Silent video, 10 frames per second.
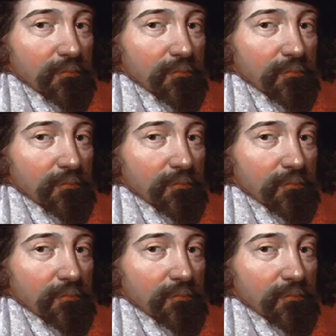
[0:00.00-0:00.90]

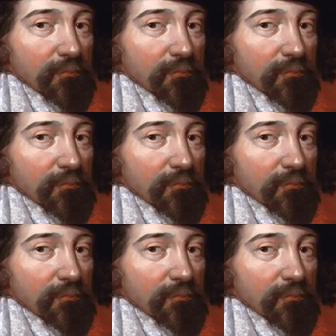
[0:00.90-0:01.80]

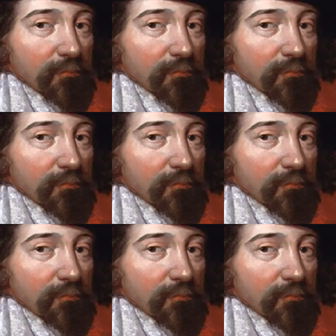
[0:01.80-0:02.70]

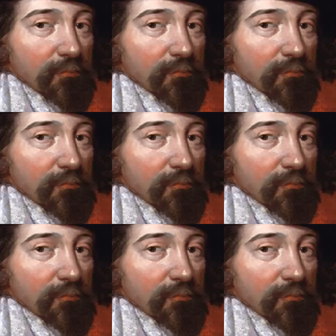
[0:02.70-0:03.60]

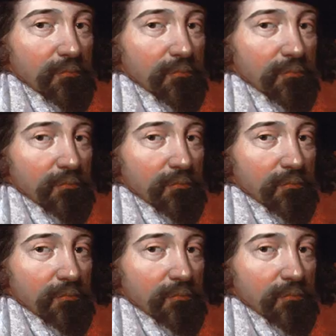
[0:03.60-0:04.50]

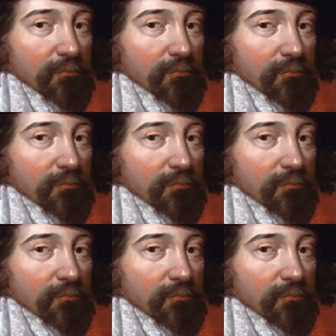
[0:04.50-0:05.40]

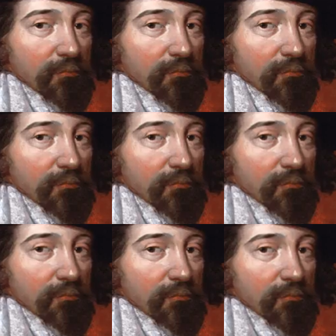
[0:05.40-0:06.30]

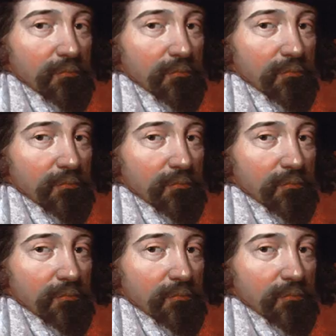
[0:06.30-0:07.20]

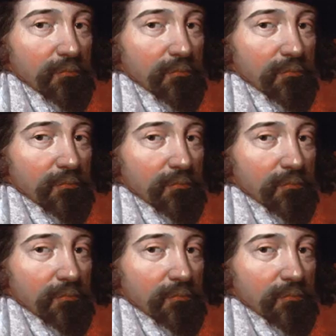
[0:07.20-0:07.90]
(no lip movement)